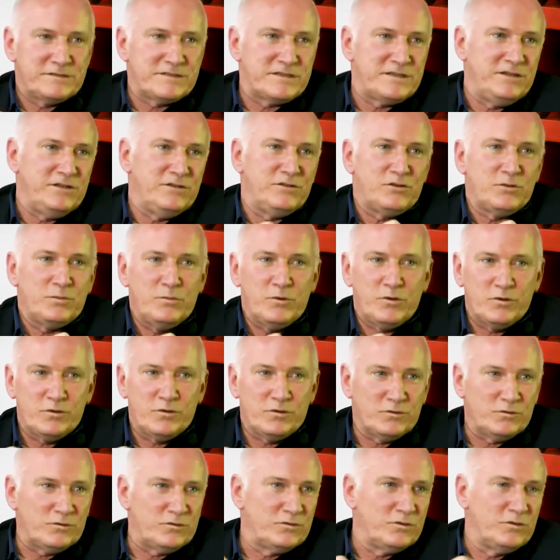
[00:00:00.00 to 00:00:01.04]
see in
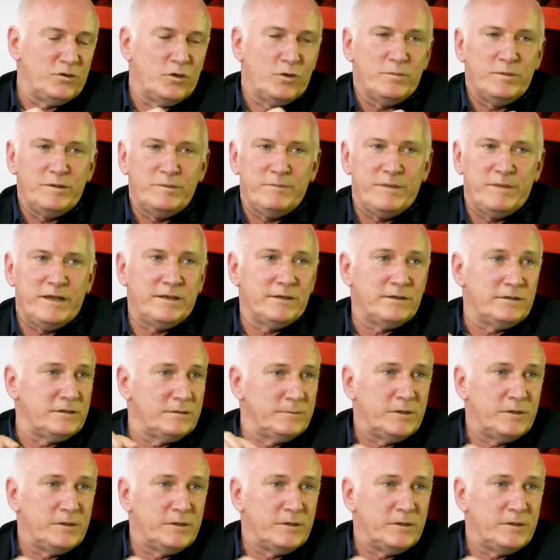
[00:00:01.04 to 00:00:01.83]
tomorrow's Globe and Mail